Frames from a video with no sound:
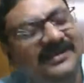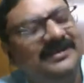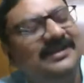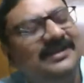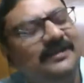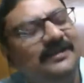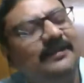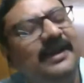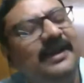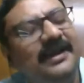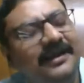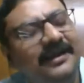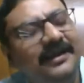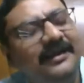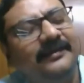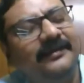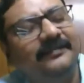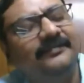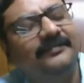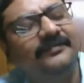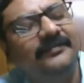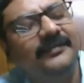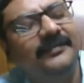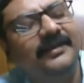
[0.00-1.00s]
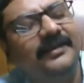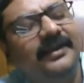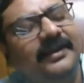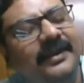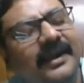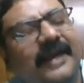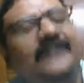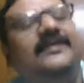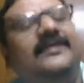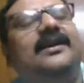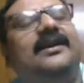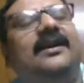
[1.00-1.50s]
battle, and
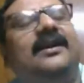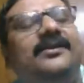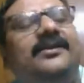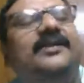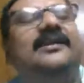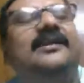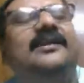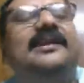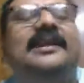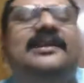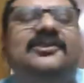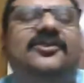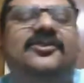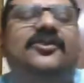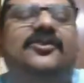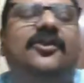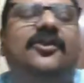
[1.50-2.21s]
the other later on